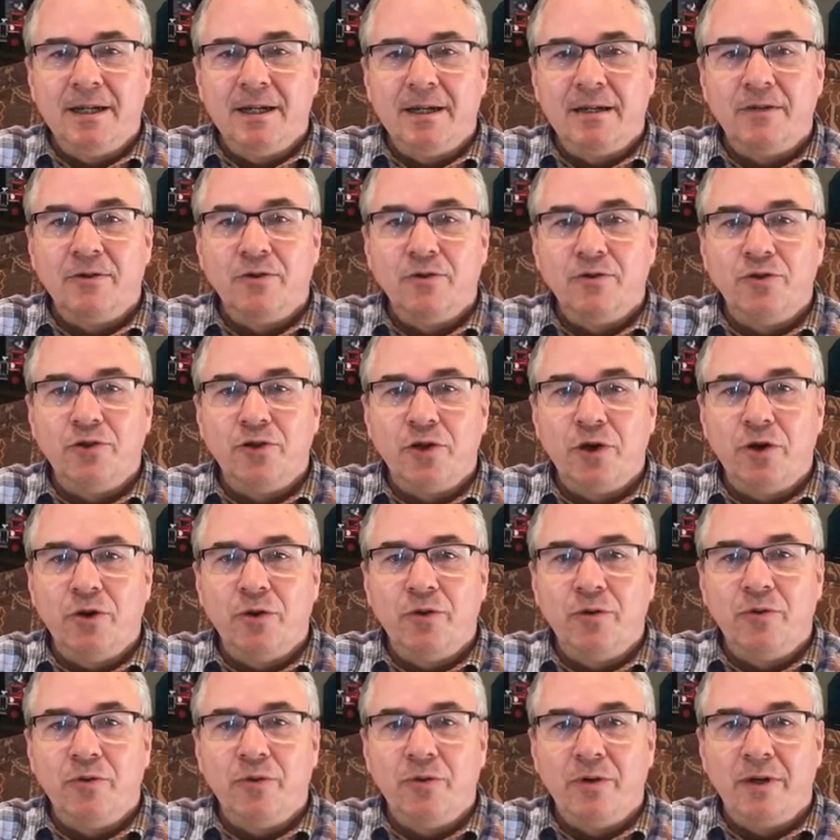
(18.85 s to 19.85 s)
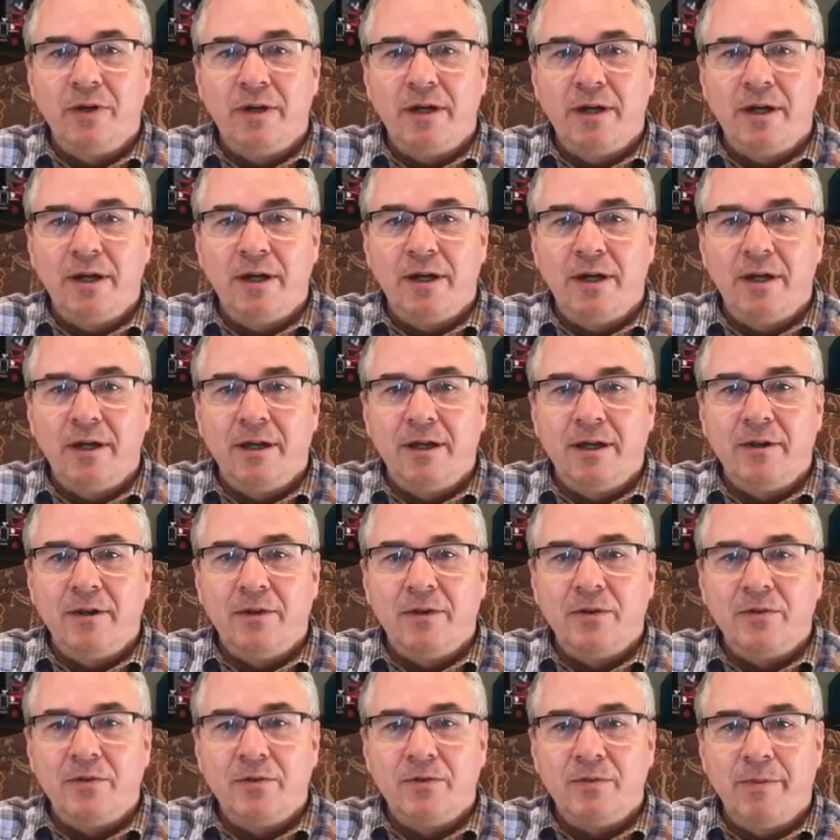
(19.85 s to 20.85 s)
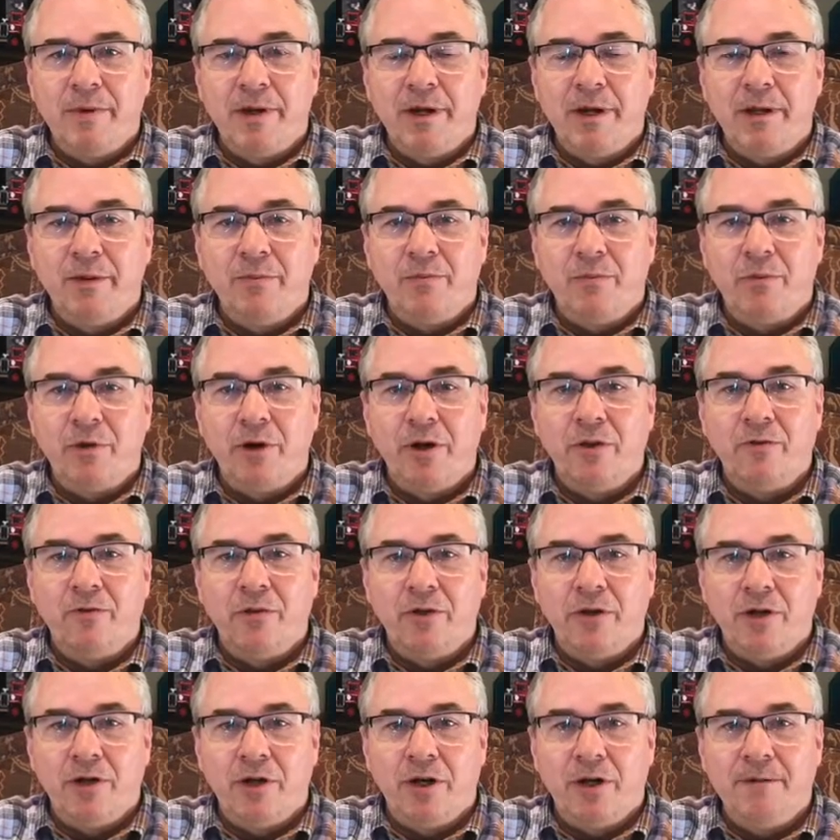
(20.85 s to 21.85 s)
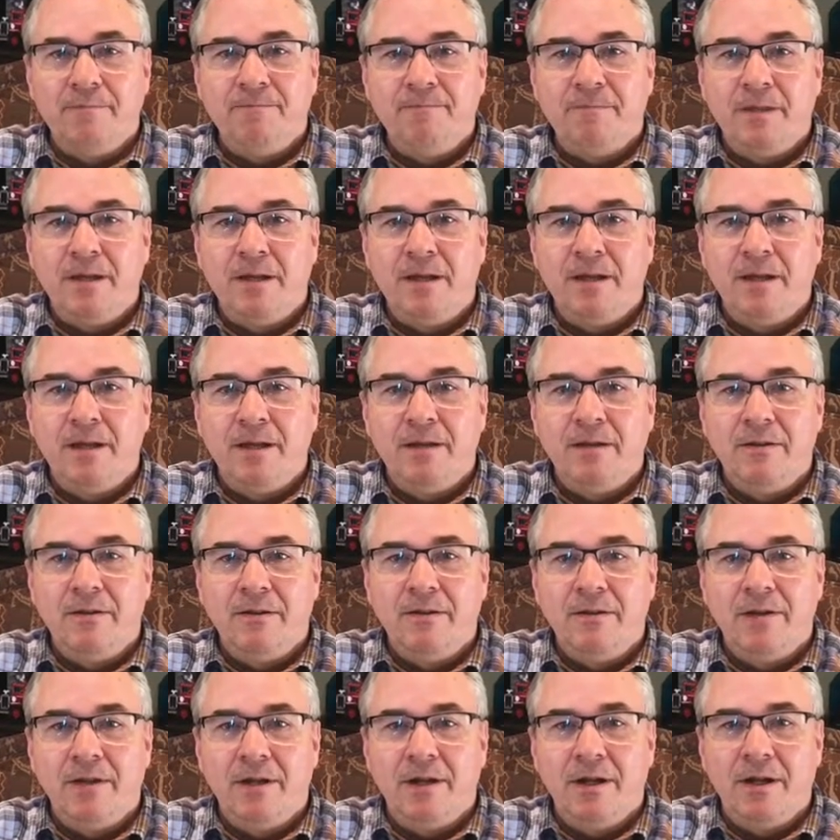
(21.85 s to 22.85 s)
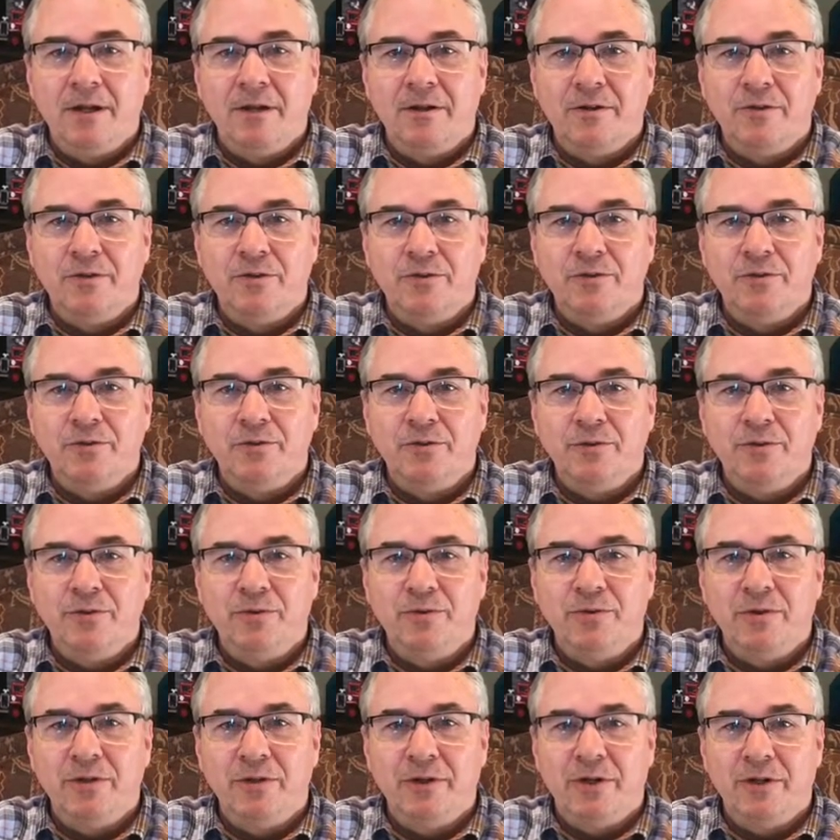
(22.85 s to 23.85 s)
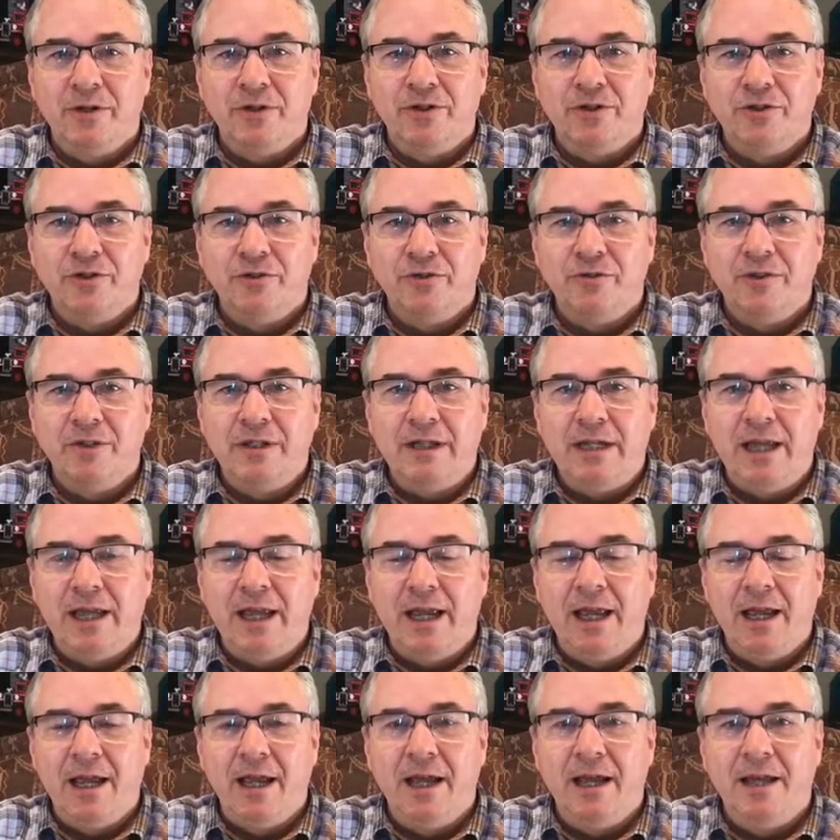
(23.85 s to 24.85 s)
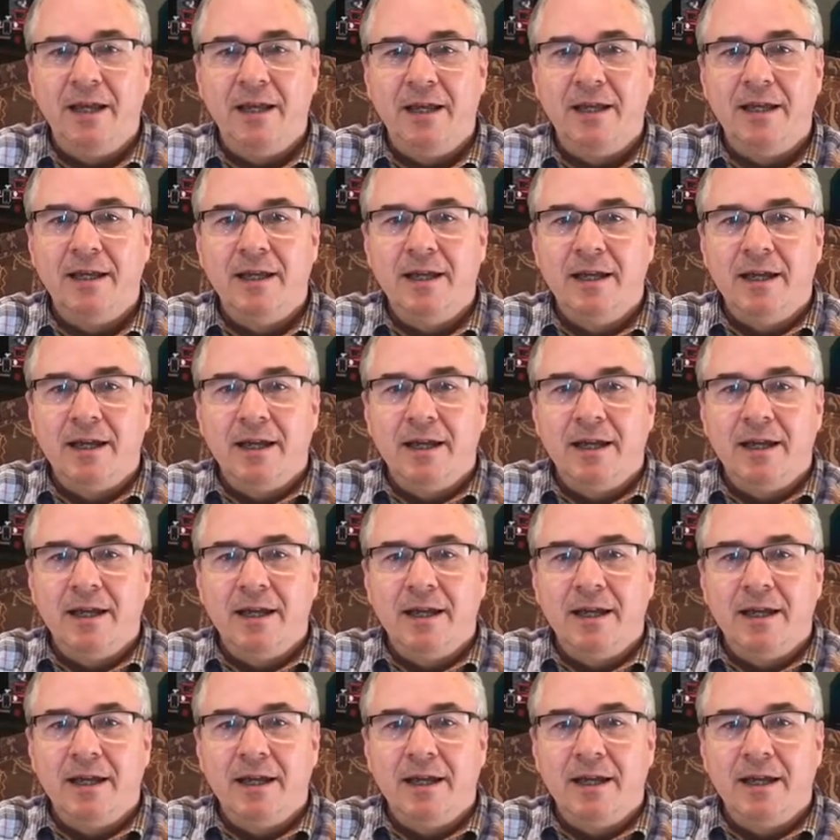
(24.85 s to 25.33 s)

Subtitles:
Uncle Joe was my brother-in-law, the uncle to our children, and